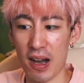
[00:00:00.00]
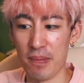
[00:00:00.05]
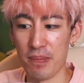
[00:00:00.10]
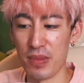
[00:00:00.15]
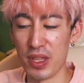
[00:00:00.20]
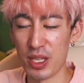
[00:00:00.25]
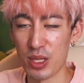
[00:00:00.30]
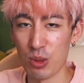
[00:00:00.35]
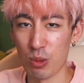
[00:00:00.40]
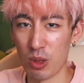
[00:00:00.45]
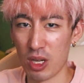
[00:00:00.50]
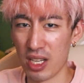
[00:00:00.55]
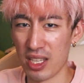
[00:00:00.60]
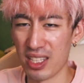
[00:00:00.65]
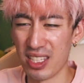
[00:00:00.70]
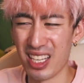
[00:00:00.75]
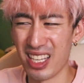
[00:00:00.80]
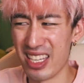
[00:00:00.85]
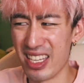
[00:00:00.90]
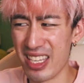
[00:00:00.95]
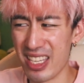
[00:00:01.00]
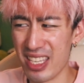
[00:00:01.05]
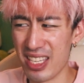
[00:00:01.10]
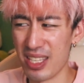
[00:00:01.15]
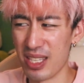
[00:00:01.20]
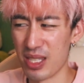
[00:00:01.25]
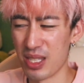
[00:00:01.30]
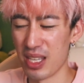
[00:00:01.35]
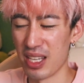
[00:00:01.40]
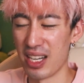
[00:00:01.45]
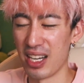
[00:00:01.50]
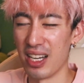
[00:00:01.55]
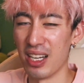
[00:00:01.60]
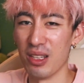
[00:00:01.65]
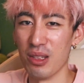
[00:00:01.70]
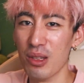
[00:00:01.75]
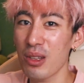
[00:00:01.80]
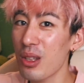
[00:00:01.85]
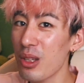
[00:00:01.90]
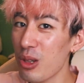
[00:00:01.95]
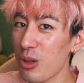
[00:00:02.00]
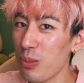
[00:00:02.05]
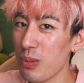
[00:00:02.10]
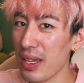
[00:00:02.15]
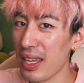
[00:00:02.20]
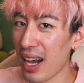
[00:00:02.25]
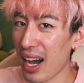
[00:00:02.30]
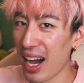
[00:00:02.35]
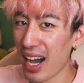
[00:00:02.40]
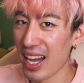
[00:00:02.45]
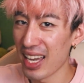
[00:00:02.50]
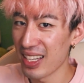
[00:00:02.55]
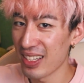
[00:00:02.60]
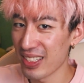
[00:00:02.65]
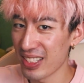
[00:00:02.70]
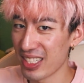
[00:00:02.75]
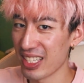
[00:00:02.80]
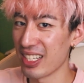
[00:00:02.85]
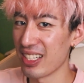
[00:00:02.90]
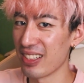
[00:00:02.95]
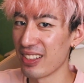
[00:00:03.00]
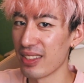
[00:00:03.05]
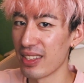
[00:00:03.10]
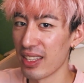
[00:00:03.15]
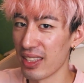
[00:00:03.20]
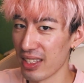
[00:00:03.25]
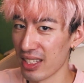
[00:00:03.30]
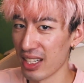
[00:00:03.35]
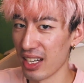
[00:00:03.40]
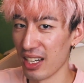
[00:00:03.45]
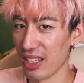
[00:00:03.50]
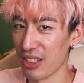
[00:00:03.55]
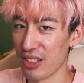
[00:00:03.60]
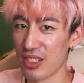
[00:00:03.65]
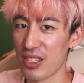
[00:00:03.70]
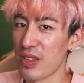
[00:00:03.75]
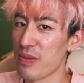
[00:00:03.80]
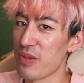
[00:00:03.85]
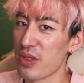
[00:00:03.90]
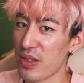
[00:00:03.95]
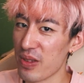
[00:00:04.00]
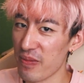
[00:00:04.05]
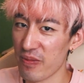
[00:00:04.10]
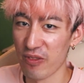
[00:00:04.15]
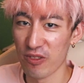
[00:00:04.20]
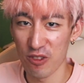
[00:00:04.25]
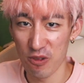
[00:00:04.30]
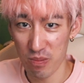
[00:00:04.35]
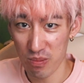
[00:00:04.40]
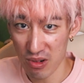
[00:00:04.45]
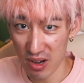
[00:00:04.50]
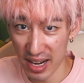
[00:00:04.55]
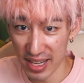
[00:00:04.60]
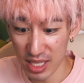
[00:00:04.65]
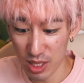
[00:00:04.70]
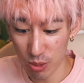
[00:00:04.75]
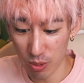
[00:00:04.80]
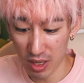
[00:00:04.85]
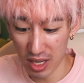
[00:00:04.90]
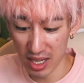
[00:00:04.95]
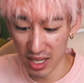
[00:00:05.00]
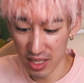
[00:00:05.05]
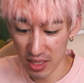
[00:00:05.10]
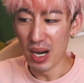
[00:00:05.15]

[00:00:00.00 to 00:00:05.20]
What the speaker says: this one, it is a little bit higher tier than the others for price-wise.